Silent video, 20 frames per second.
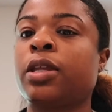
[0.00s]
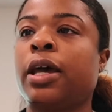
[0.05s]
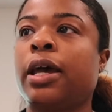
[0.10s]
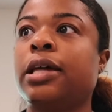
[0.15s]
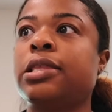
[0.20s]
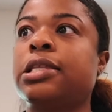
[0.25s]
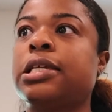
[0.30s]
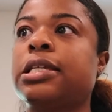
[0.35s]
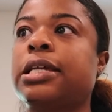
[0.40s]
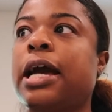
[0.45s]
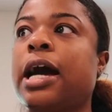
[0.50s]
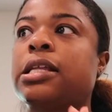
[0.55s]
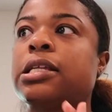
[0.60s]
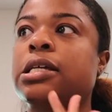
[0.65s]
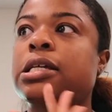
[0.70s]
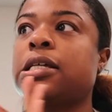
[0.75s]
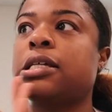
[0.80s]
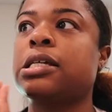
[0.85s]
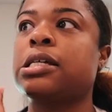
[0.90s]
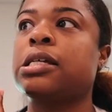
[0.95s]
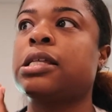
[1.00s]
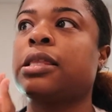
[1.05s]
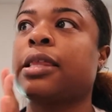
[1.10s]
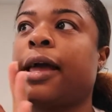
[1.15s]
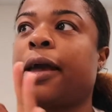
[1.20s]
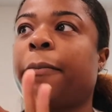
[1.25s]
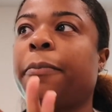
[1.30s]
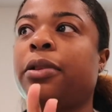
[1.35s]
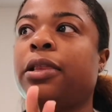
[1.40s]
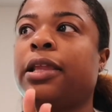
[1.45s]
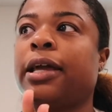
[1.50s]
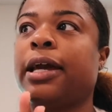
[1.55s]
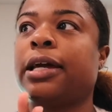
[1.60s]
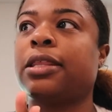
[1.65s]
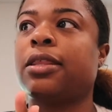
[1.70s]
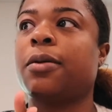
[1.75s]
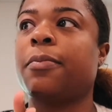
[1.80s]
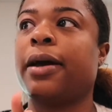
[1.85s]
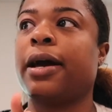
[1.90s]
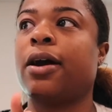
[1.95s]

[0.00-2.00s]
and then kind of like plan them